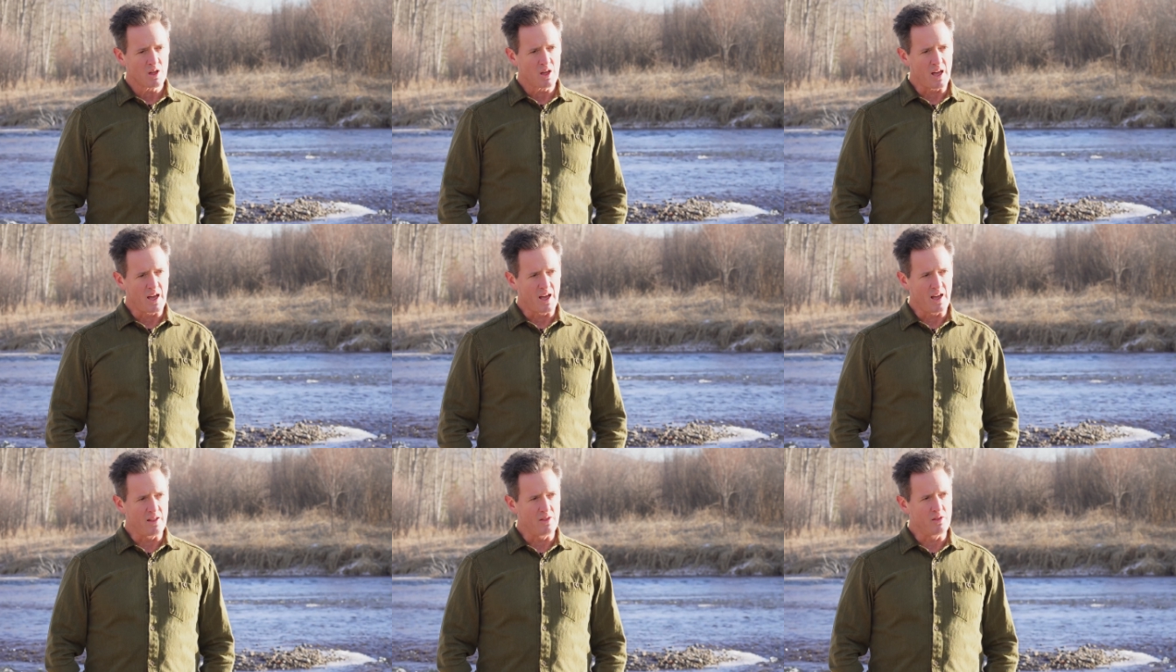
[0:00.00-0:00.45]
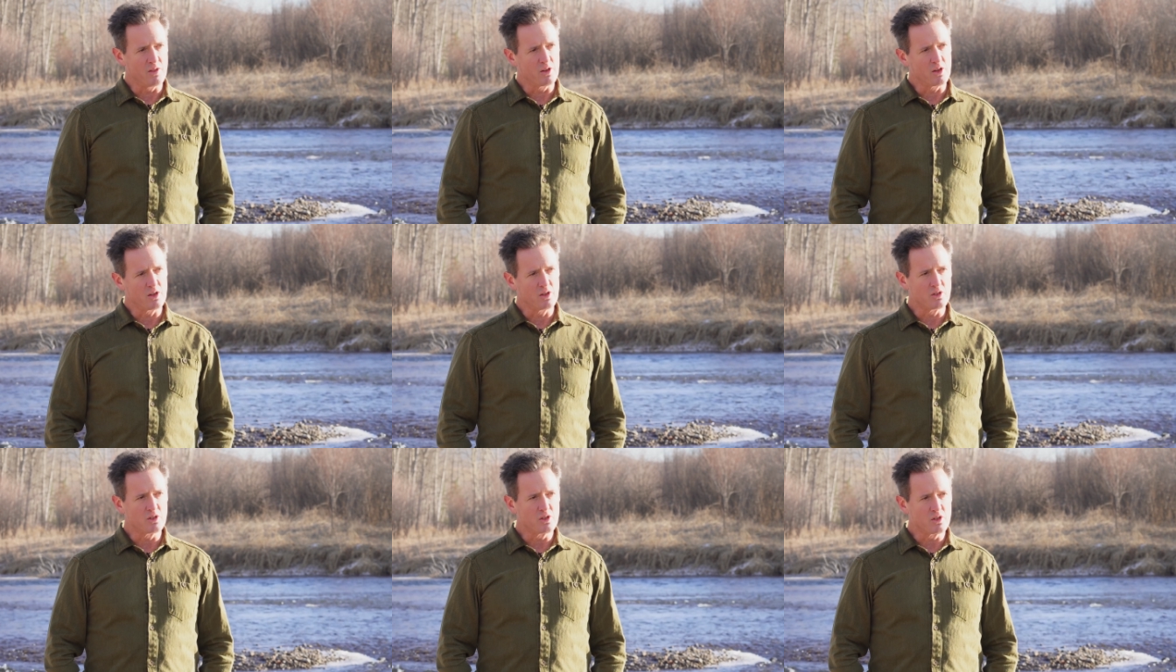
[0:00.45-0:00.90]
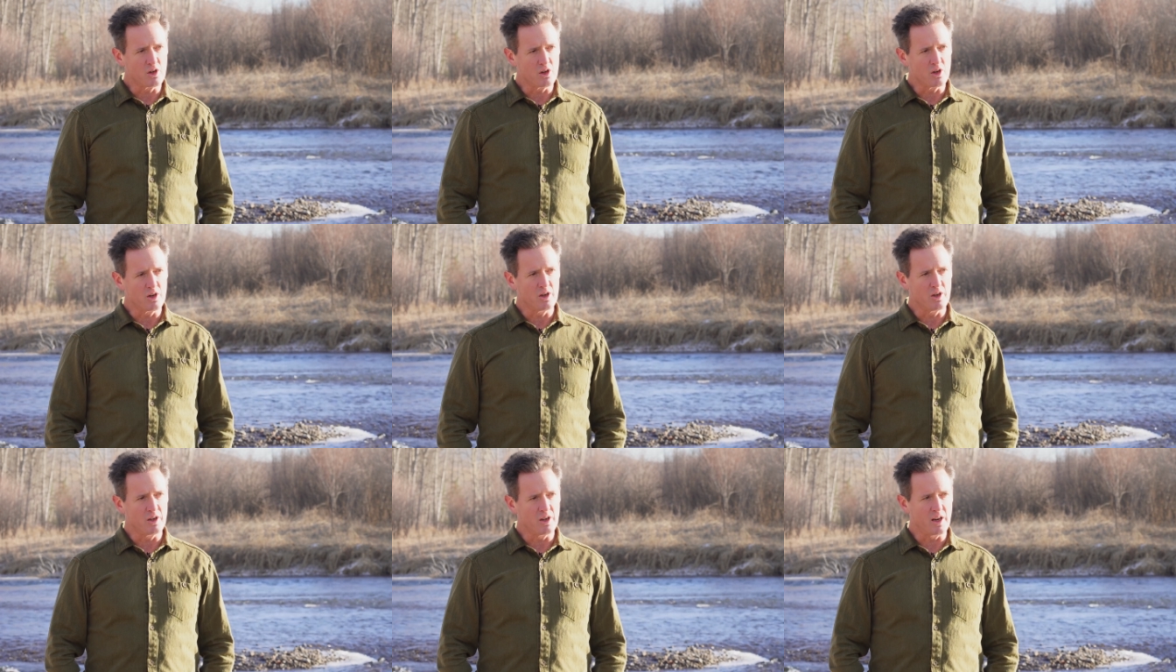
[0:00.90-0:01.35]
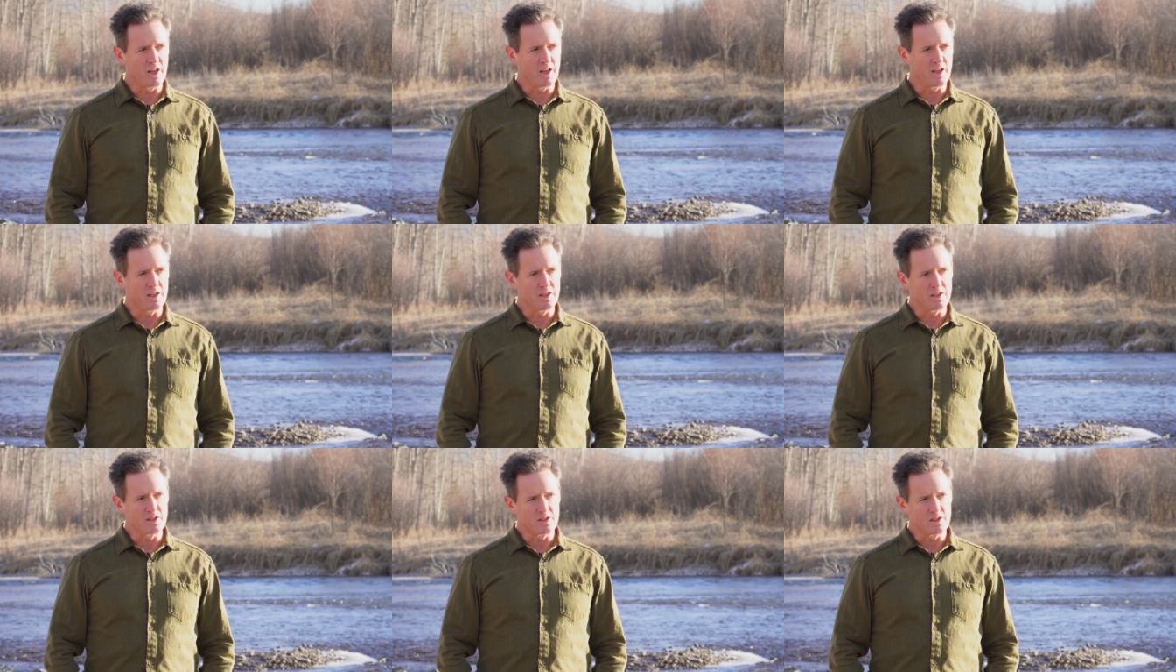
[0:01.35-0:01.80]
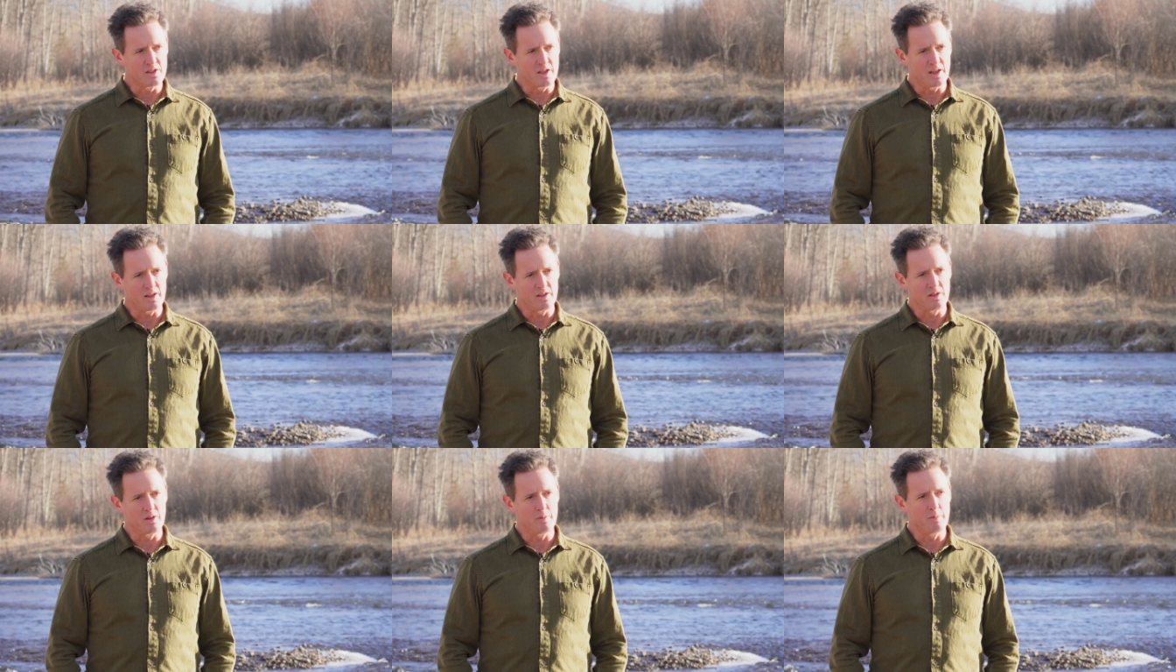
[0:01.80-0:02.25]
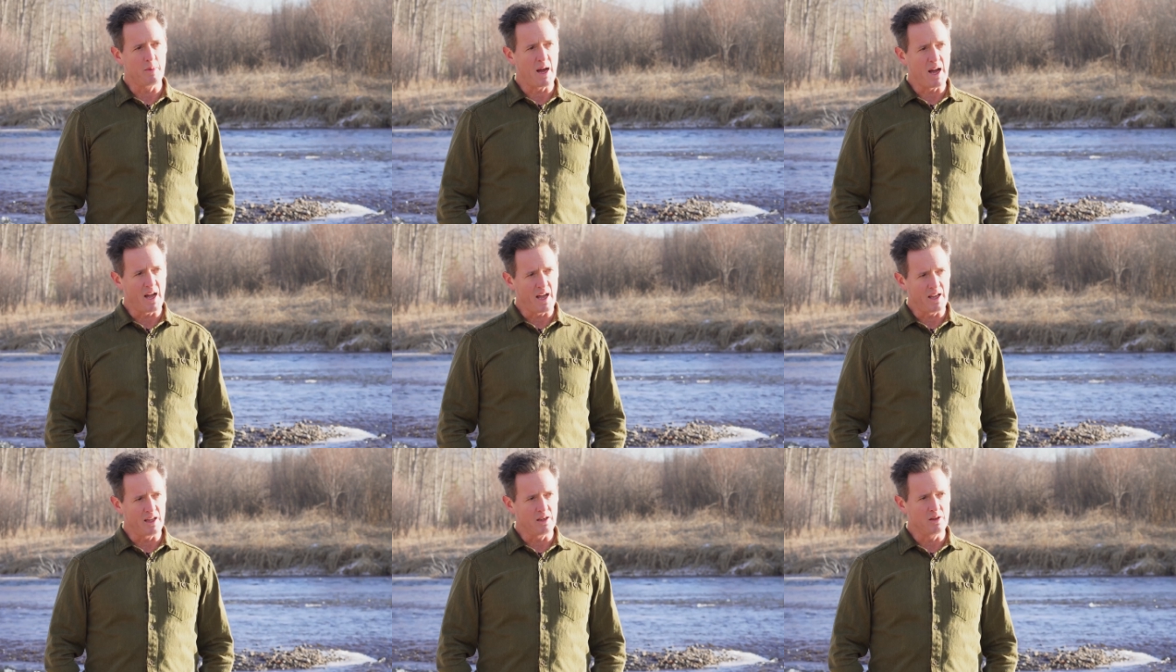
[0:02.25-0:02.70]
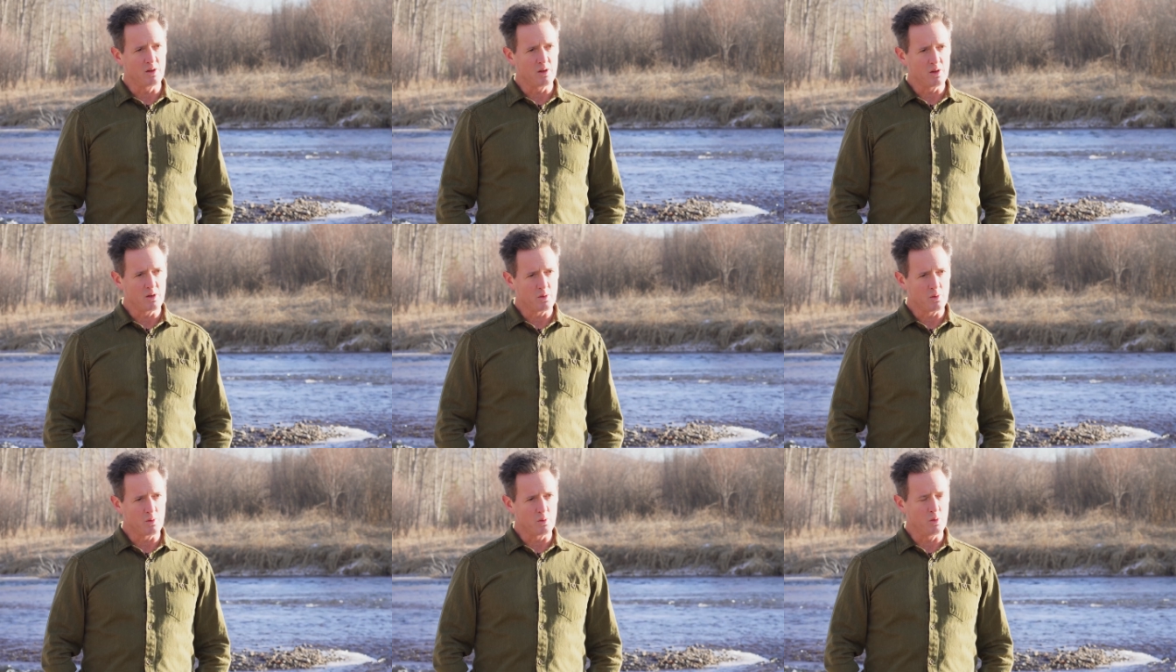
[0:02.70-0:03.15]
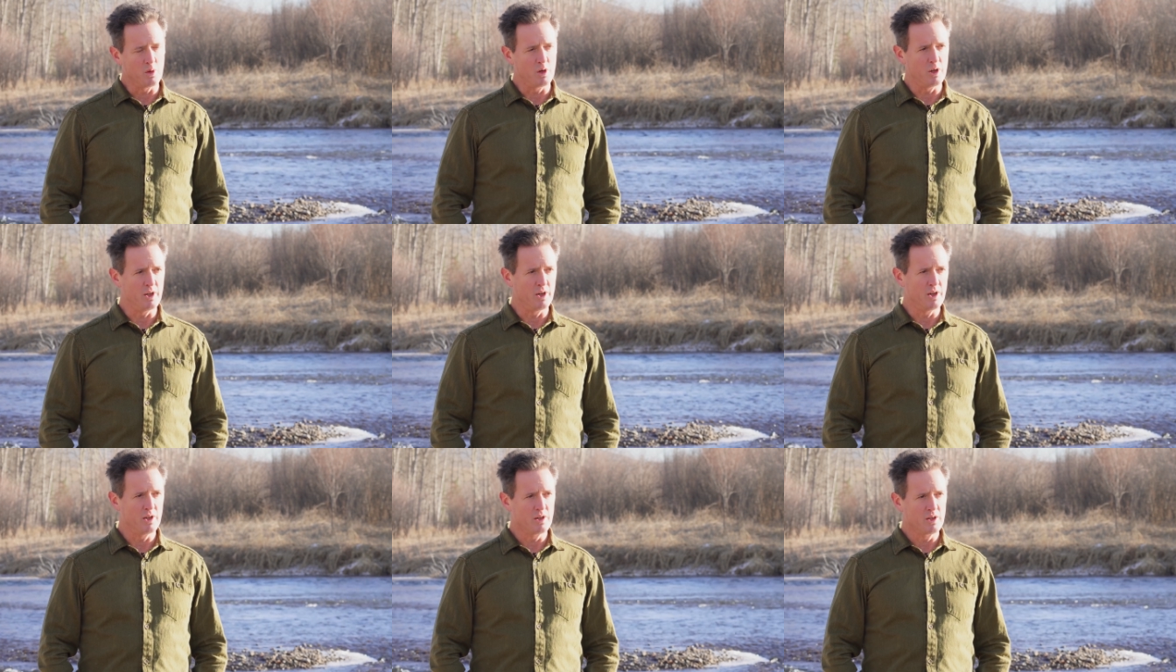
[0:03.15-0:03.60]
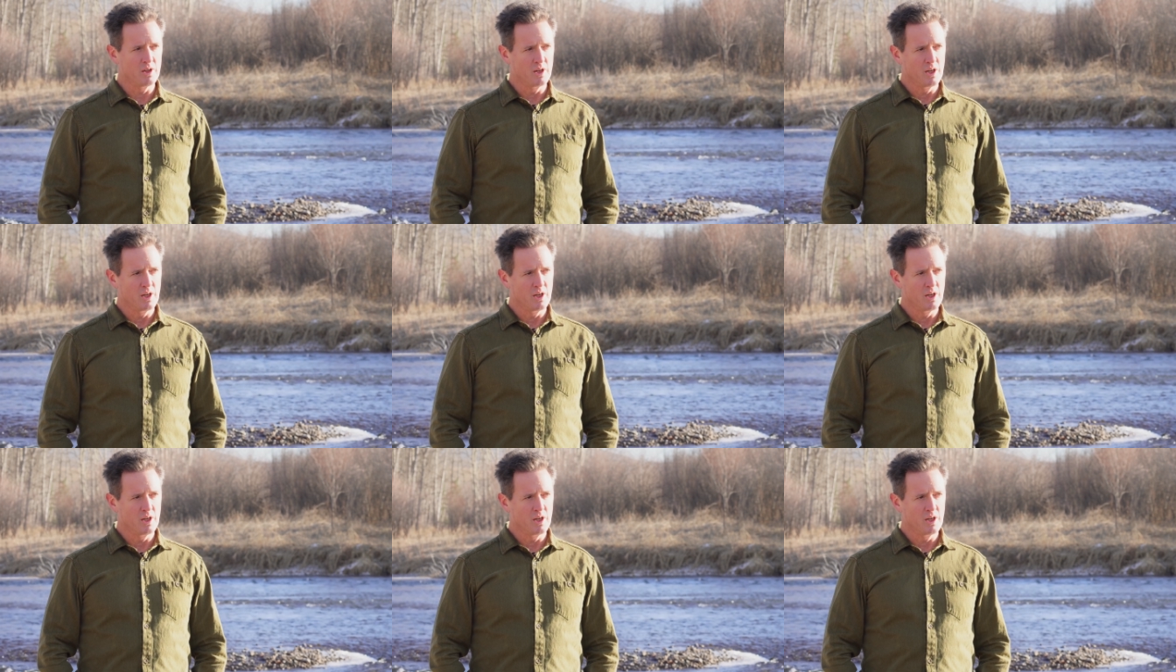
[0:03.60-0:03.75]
And the concern is that the mine would